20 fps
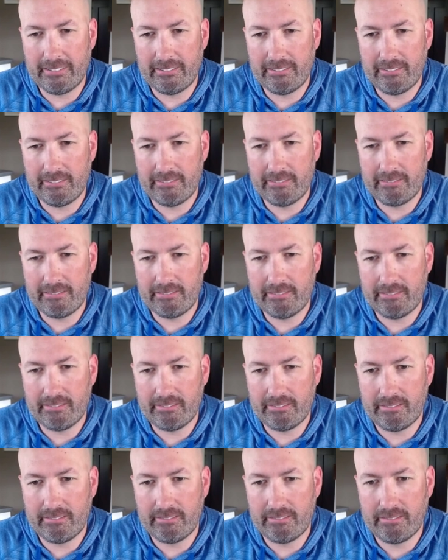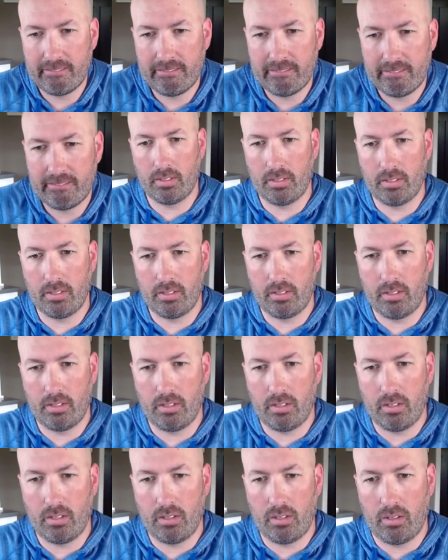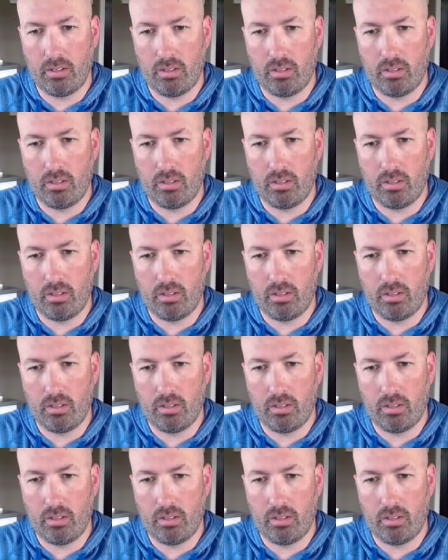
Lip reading: [no speech]